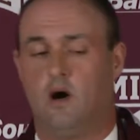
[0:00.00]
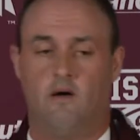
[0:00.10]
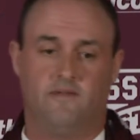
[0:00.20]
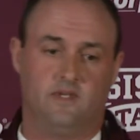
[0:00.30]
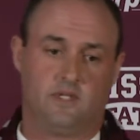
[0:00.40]

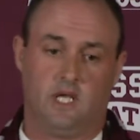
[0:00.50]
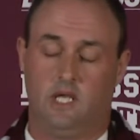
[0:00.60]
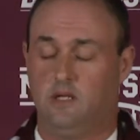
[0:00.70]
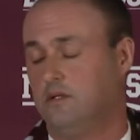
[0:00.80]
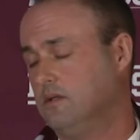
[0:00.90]

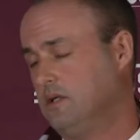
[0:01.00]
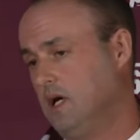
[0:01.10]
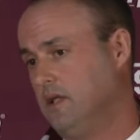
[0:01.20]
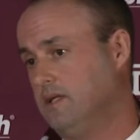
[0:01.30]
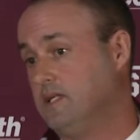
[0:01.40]
Obviously,
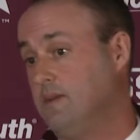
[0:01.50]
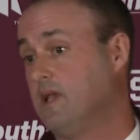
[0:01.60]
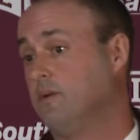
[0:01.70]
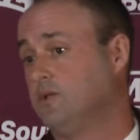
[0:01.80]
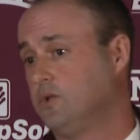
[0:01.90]
the team
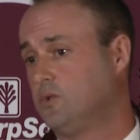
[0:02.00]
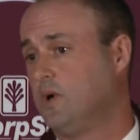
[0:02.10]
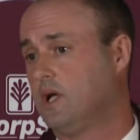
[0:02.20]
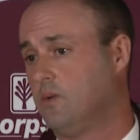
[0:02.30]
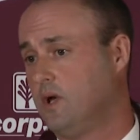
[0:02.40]
that I was just
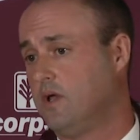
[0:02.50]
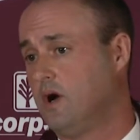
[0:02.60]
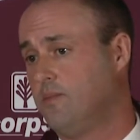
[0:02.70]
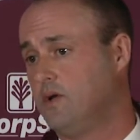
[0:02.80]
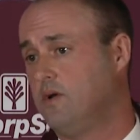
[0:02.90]
working with at
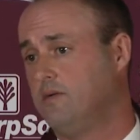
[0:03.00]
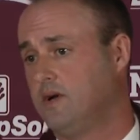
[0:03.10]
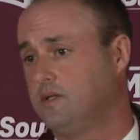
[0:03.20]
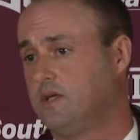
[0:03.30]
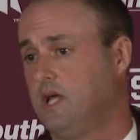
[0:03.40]
Auburn
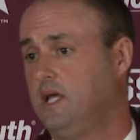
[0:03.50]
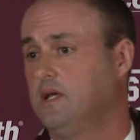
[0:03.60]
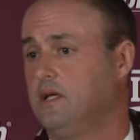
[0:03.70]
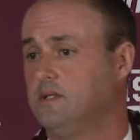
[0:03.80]
University